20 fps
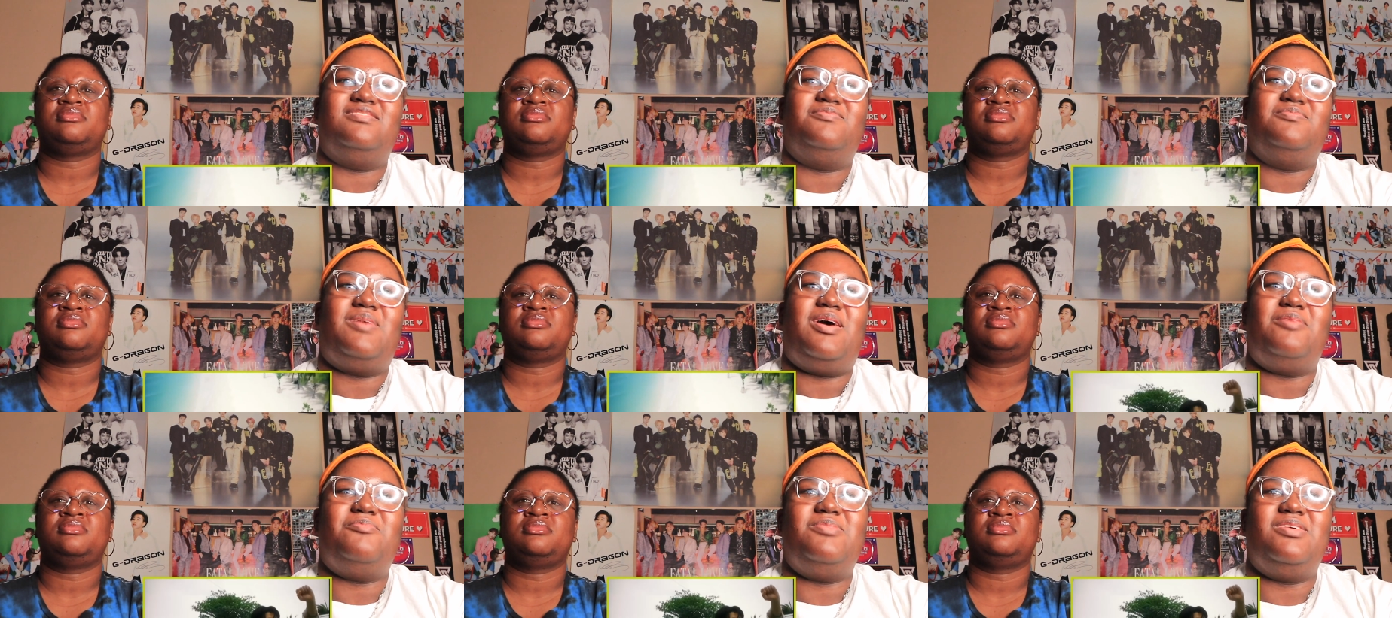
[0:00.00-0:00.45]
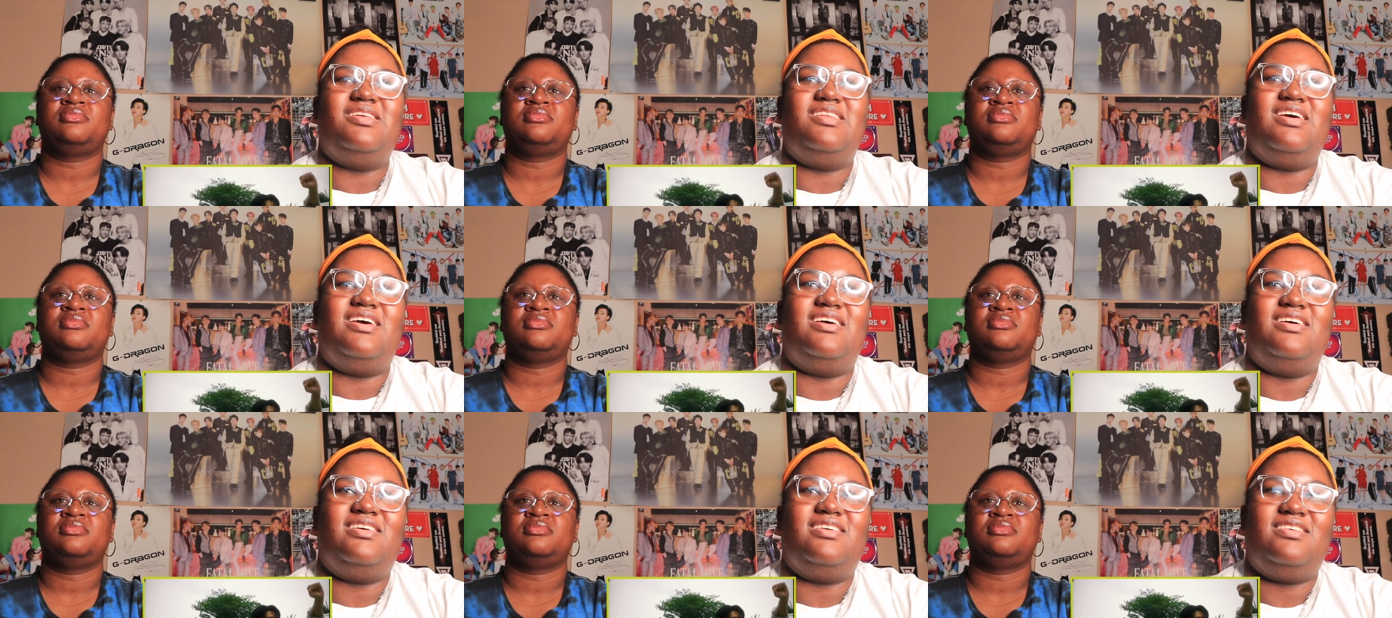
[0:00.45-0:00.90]
Speaker 1: Remind me of
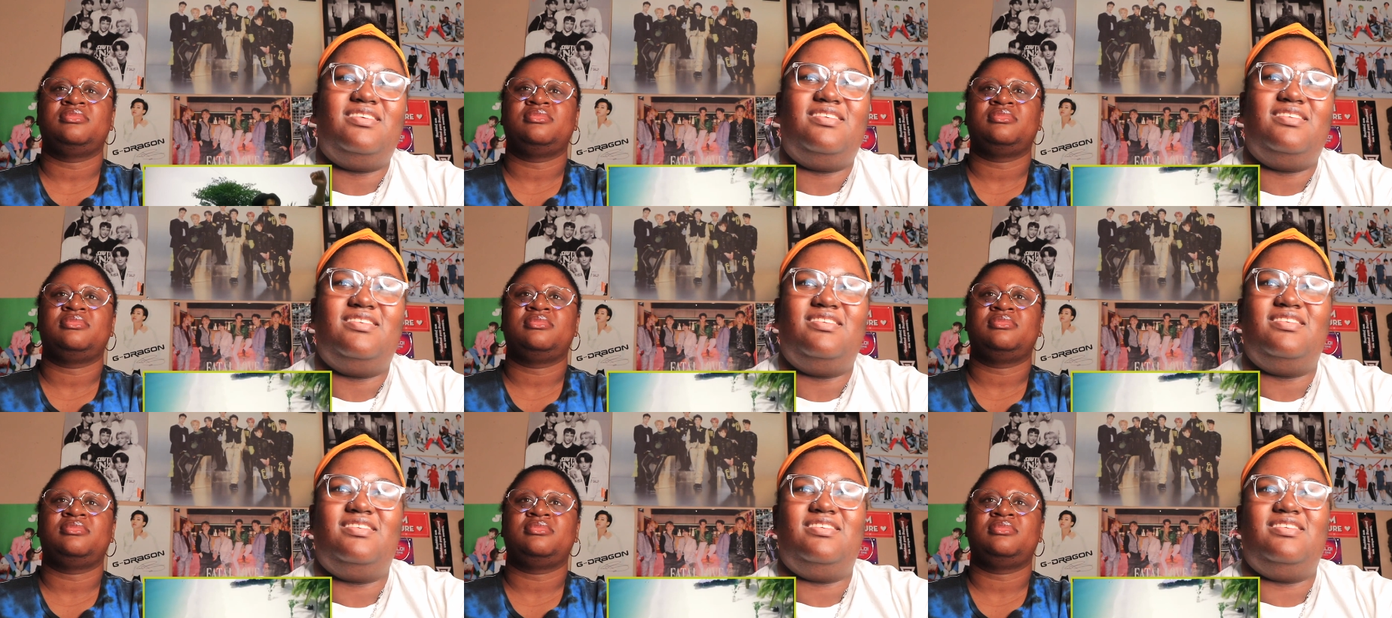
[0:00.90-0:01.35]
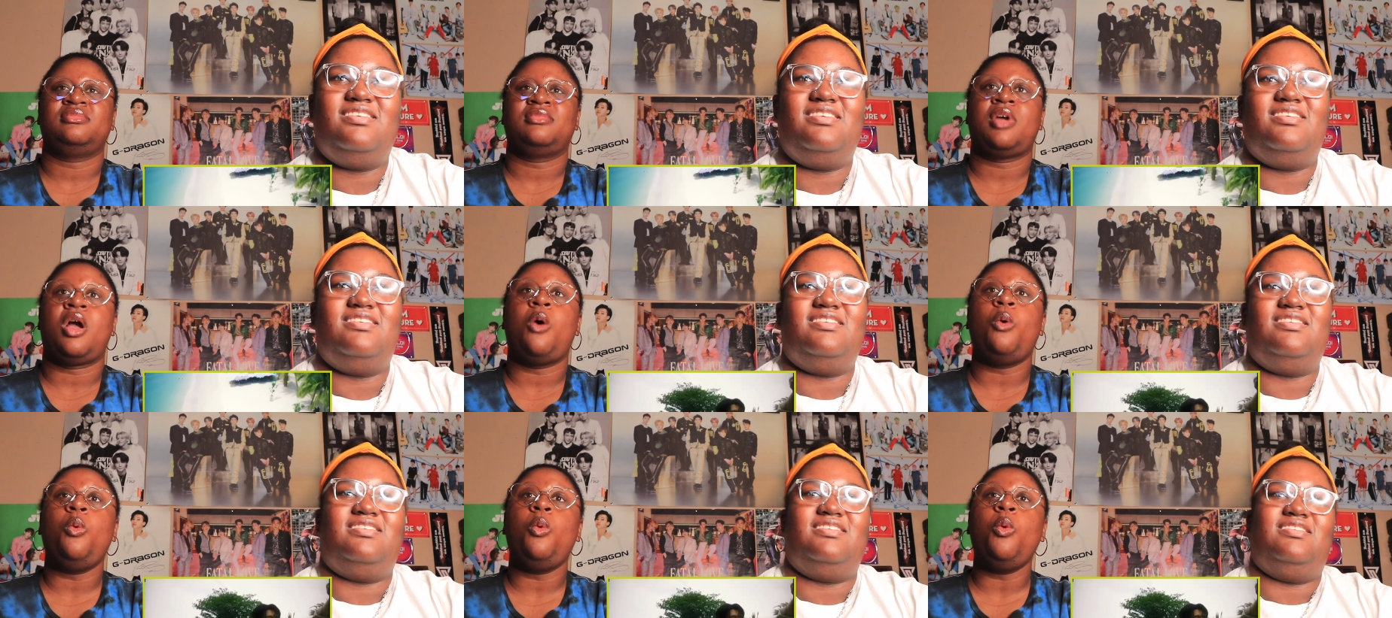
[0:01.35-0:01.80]
that.
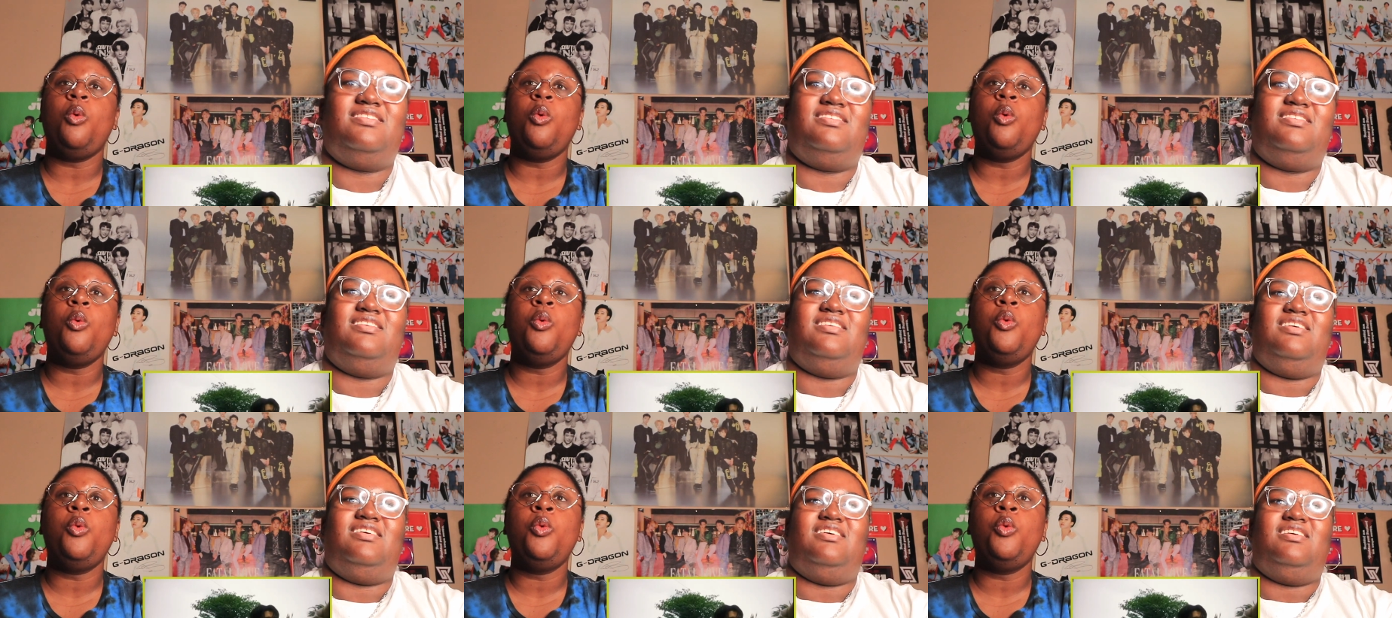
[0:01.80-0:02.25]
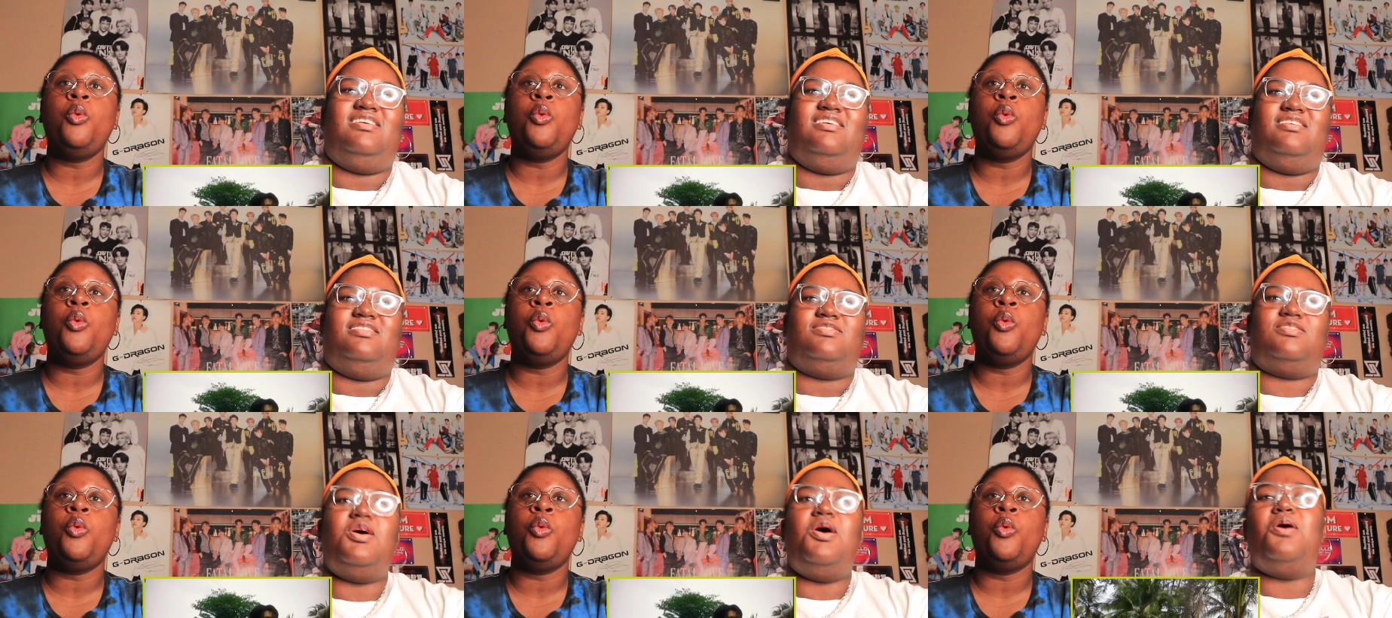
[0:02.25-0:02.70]

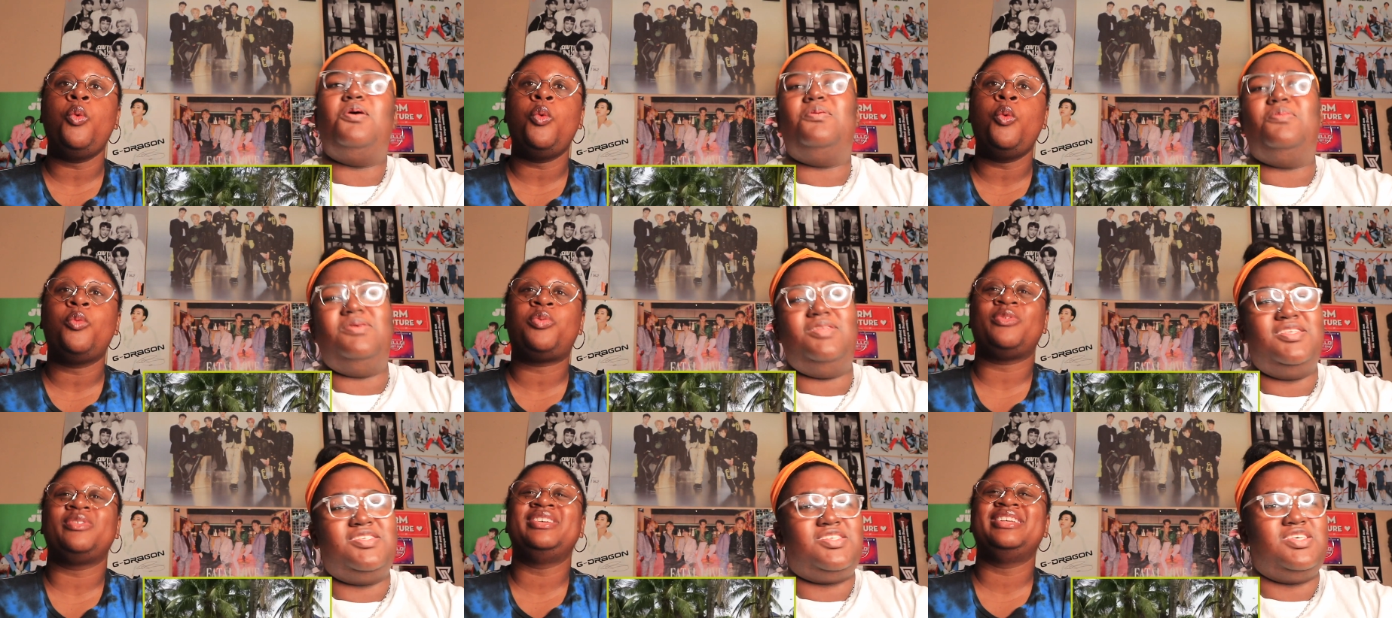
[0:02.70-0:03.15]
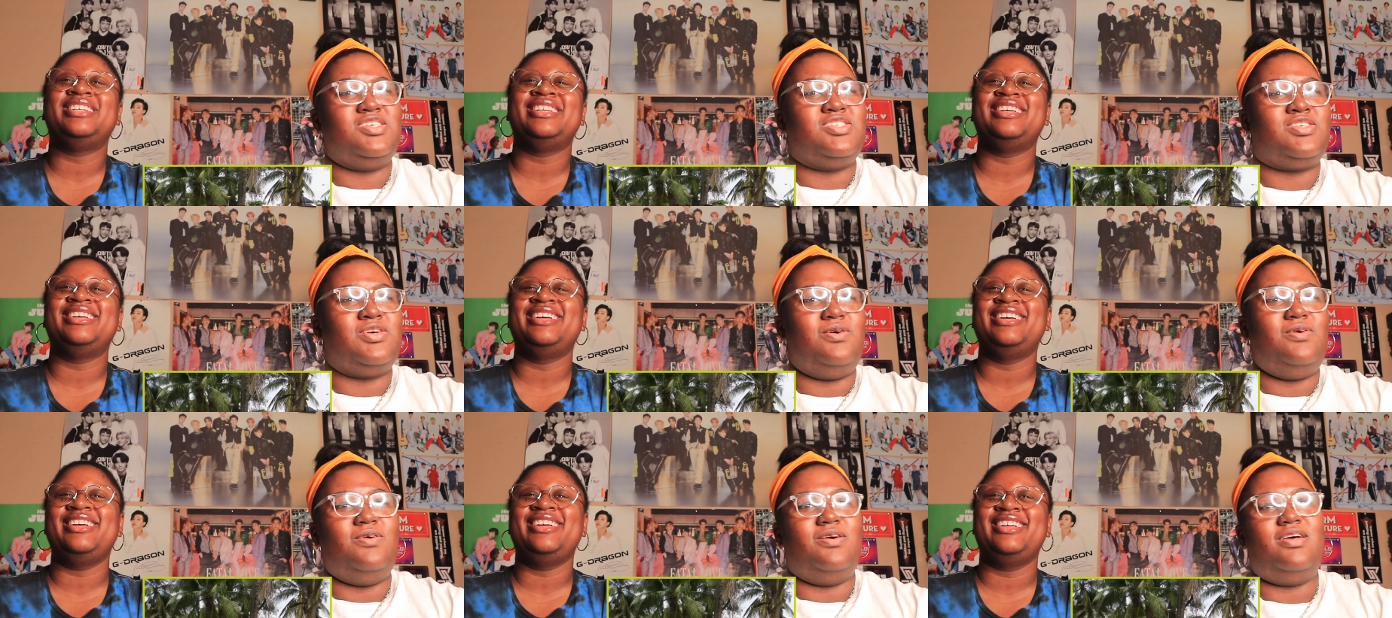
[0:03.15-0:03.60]
Ooh, what's he
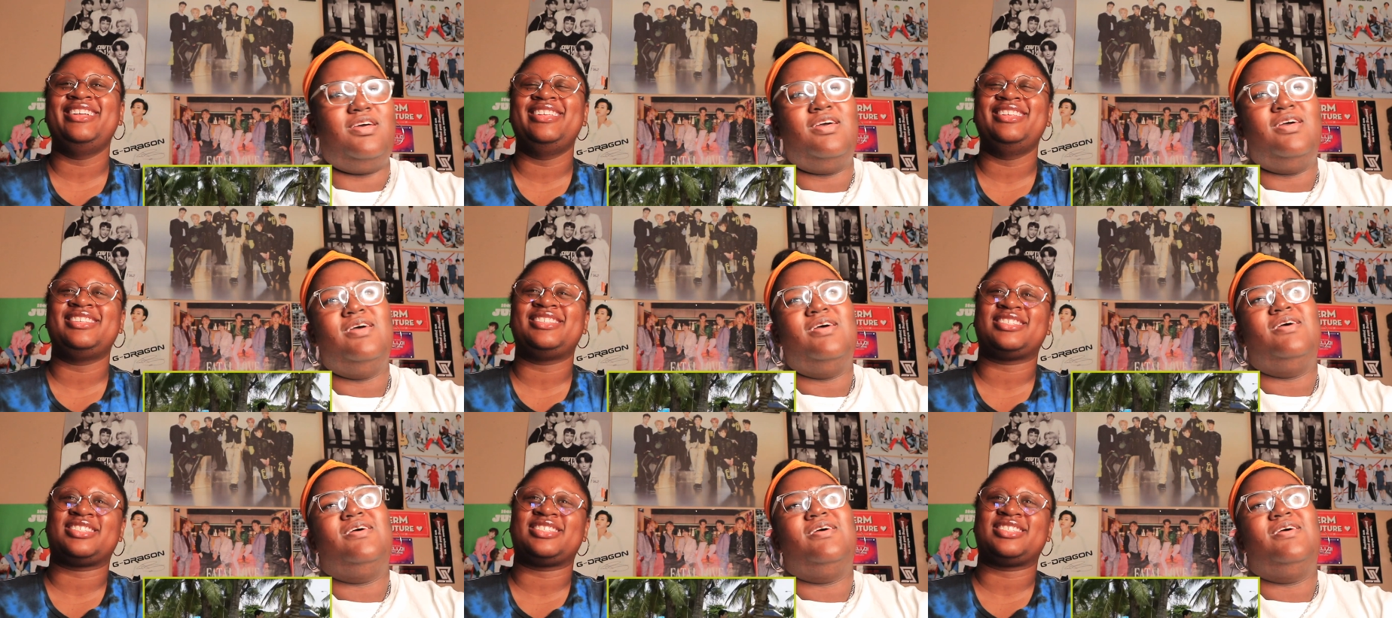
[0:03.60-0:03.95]
doing?